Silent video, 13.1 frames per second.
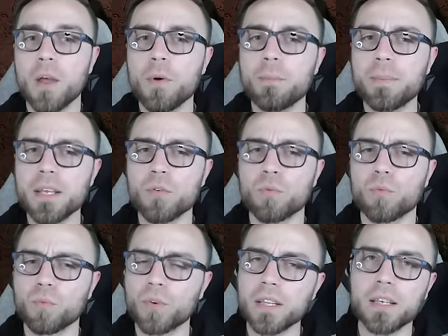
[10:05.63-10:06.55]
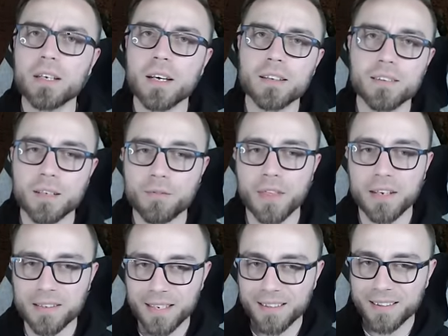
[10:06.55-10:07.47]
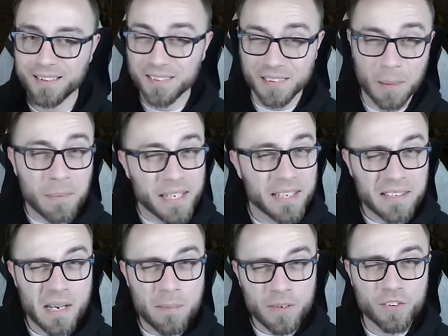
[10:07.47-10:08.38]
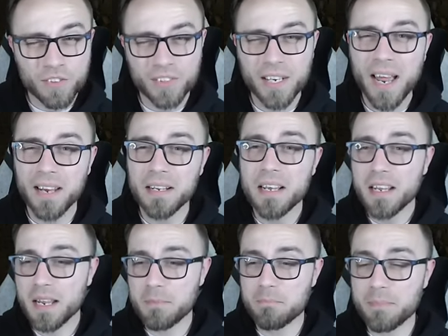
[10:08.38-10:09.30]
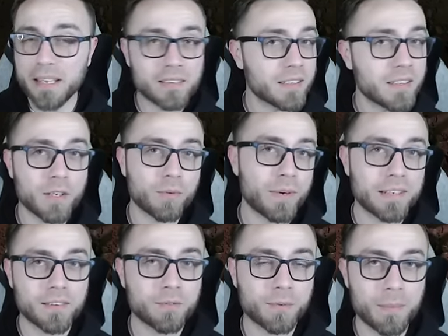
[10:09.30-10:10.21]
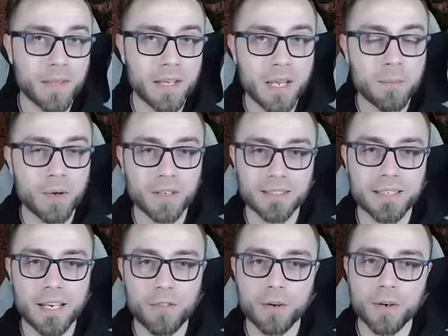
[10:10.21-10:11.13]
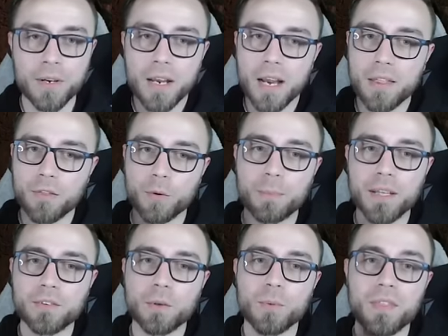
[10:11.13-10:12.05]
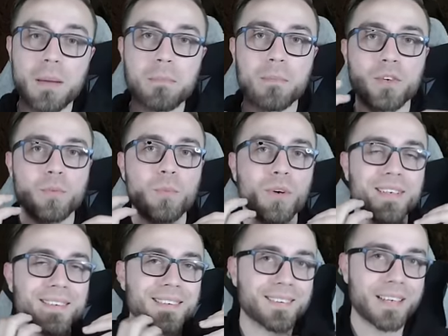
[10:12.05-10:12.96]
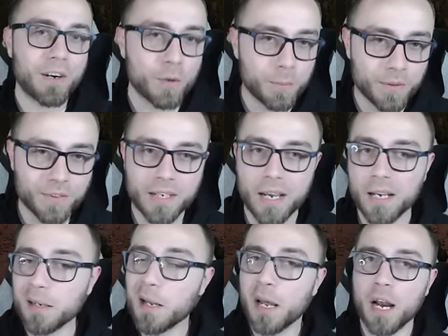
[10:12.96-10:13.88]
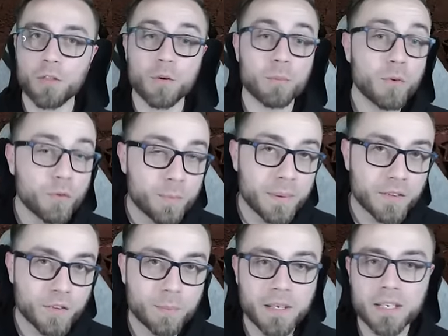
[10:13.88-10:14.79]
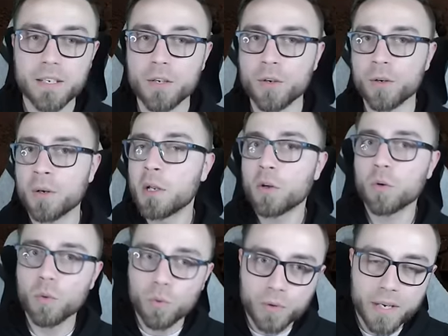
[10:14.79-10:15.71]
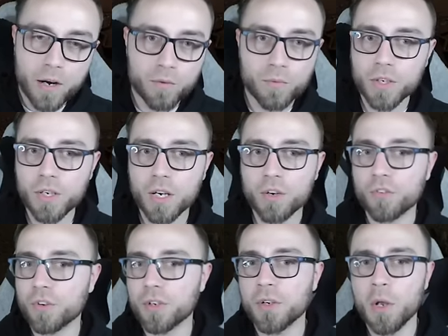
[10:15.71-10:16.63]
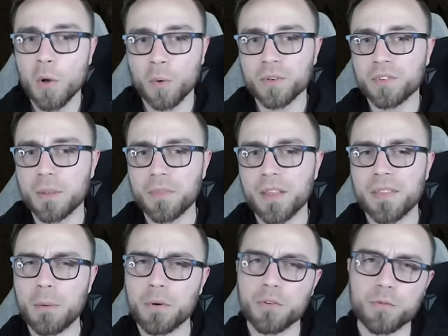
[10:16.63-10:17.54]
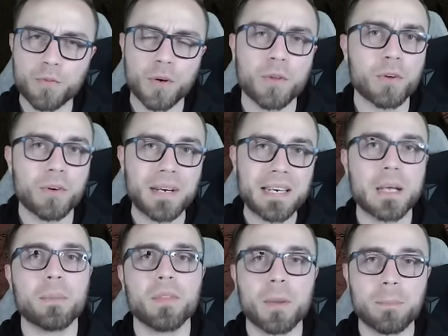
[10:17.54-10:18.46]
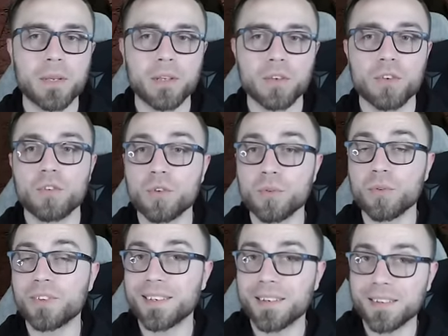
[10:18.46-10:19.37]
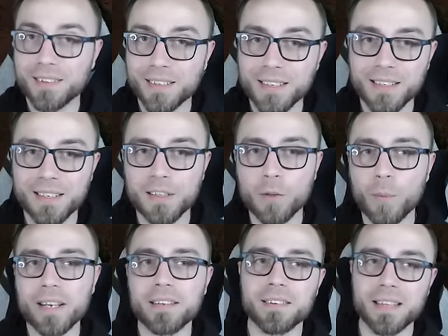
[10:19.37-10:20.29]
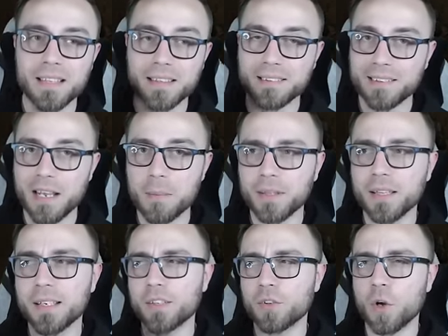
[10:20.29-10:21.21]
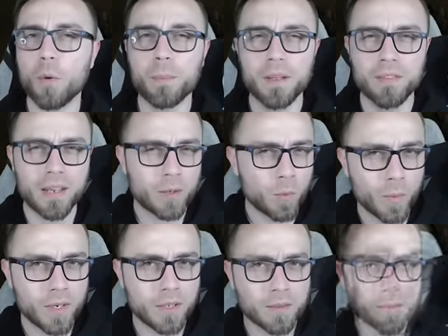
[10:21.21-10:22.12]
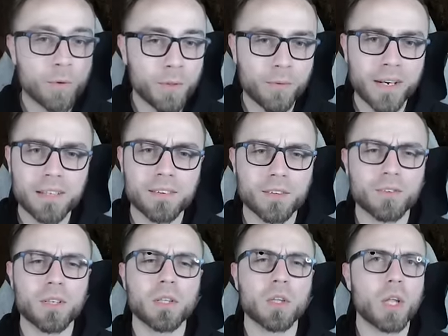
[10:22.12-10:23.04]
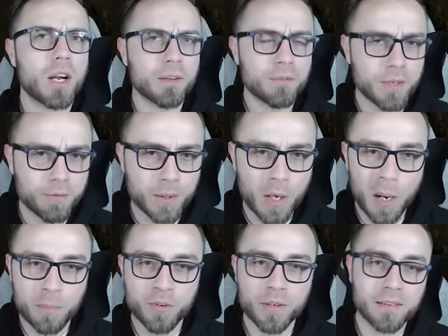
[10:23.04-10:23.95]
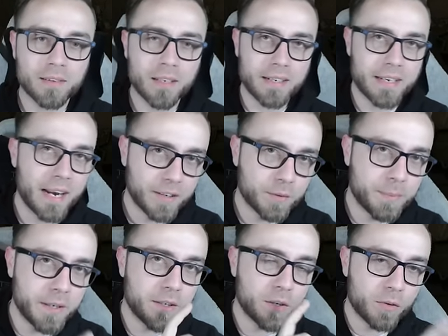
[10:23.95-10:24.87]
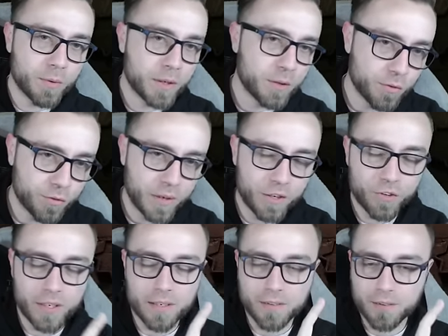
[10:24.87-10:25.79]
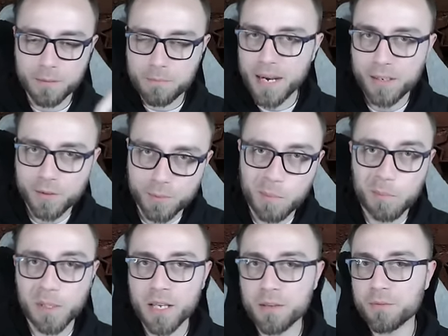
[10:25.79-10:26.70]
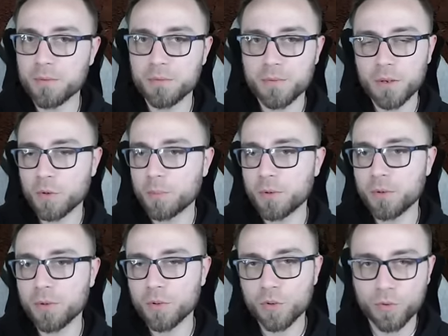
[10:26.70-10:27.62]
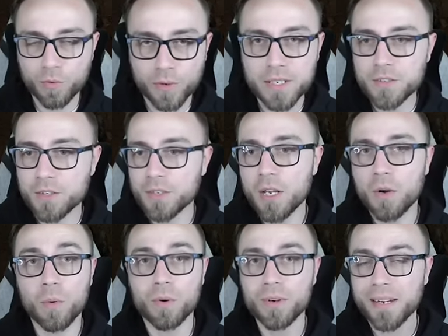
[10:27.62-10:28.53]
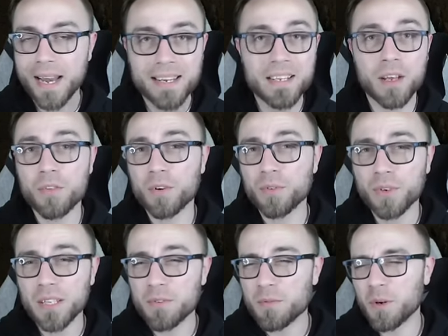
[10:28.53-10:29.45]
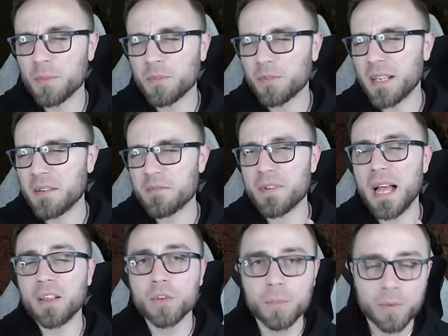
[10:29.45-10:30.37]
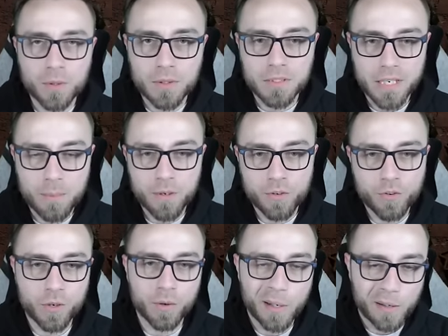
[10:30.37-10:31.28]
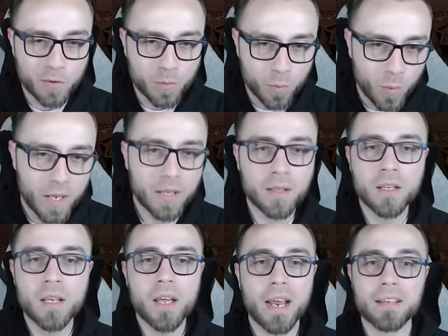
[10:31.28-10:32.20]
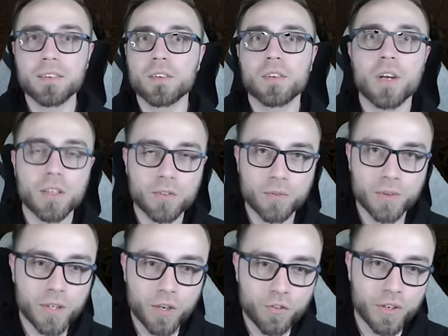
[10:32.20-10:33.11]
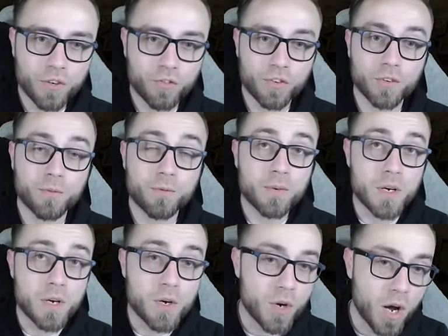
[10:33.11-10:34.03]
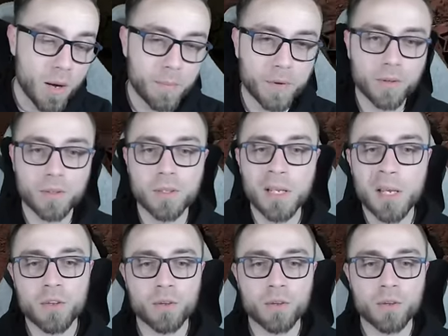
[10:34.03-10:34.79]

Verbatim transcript: it would be really nice if they could take this summoning damage stat and basically erase it from the game altogether, and then replace it with a much more desirable stat, either movement speed here, cooldown reduction, or something that would further enable the build to succeed in the ways that this amulet is hoping that it will. For the rings, there's a lot of different options: attack speed, critical strike chance, maximum life, vulnerable, crit, or any other really form of like valuable damage here as well. Essence cost reduction is just phenomenal.